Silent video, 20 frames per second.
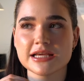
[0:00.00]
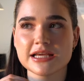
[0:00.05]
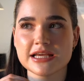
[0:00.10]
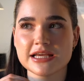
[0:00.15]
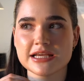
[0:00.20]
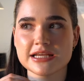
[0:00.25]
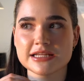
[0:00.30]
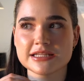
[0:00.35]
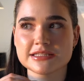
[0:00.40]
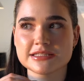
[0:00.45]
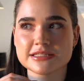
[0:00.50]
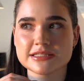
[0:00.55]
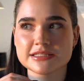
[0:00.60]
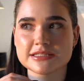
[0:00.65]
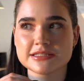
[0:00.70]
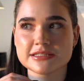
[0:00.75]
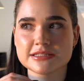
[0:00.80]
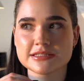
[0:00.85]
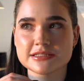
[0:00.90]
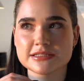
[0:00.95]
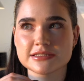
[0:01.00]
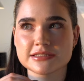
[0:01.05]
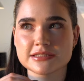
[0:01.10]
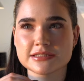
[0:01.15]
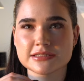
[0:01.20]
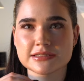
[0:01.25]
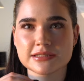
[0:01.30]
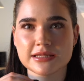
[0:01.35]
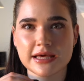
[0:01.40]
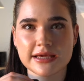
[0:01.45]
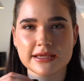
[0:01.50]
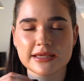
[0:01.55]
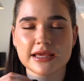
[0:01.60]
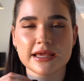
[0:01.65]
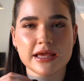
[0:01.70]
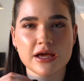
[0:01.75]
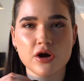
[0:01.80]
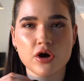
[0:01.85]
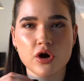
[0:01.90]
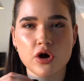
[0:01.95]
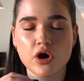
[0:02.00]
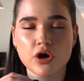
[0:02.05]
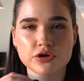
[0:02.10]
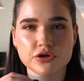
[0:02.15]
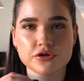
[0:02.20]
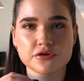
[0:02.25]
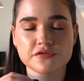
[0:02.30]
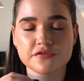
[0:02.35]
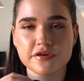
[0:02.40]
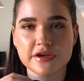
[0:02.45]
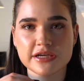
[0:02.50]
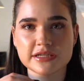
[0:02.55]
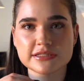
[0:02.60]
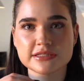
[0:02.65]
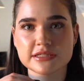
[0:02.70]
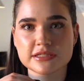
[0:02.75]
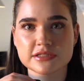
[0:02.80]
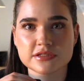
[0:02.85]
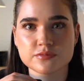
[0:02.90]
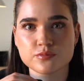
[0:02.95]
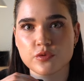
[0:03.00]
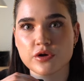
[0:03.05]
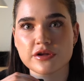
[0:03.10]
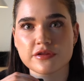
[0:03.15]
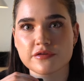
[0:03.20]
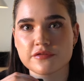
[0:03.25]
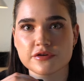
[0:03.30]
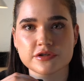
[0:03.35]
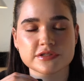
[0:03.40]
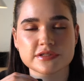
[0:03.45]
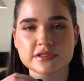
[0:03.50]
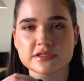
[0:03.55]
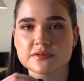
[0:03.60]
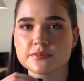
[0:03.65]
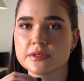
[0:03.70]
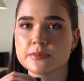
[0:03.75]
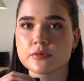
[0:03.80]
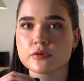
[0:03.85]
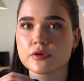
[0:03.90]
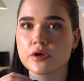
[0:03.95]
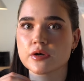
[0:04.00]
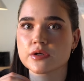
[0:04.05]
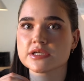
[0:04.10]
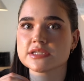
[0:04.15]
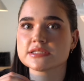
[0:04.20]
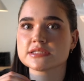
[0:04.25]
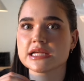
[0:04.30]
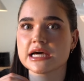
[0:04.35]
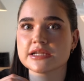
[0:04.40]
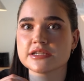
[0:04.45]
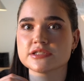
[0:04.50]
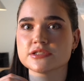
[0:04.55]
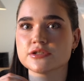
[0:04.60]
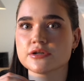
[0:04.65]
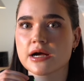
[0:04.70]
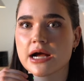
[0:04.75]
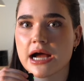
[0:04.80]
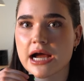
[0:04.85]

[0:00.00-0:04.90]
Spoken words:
it's like on your face and it's one of the first things people notice. That is your